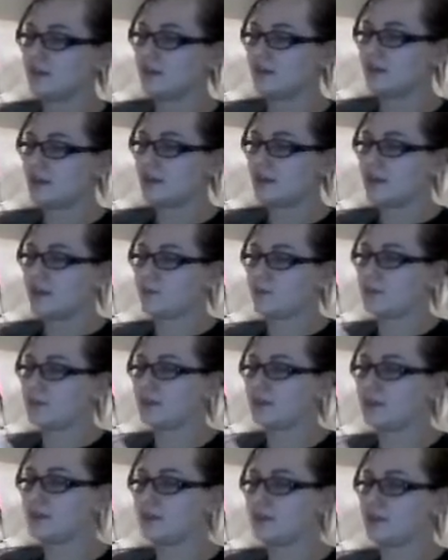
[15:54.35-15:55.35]
up
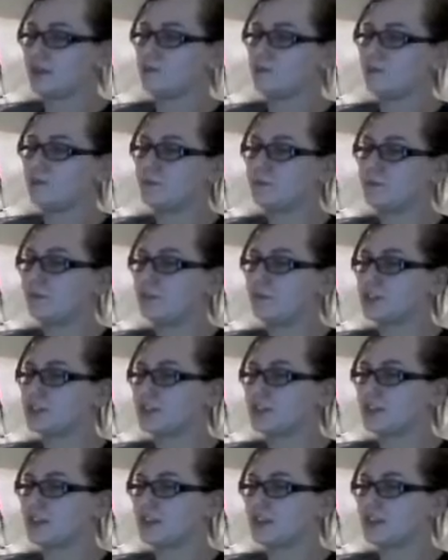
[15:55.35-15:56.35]
and push down
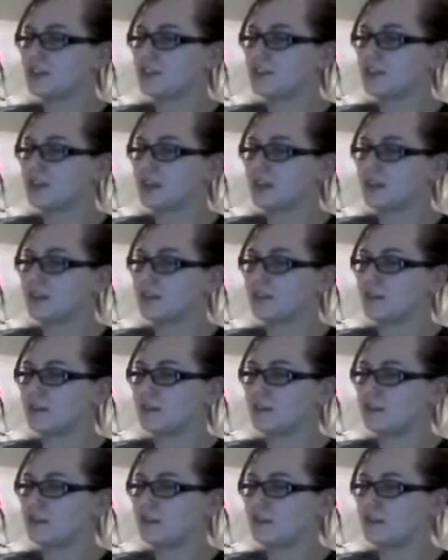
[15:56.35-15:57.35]
against my hand.
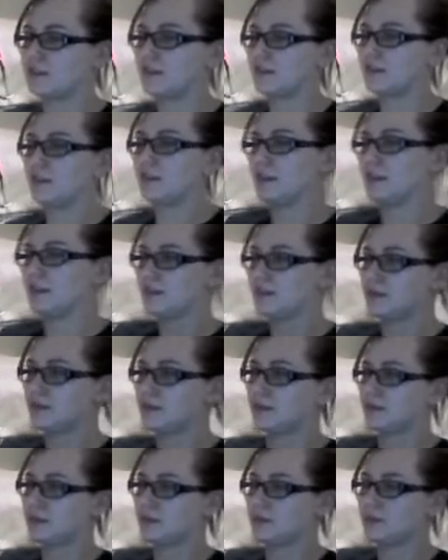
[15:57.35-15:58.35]
And then
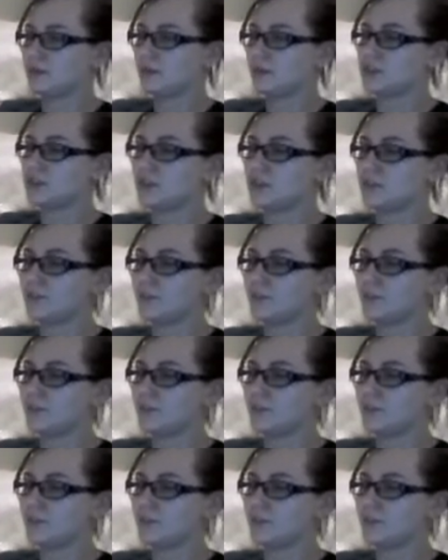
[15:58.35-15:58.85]
push up.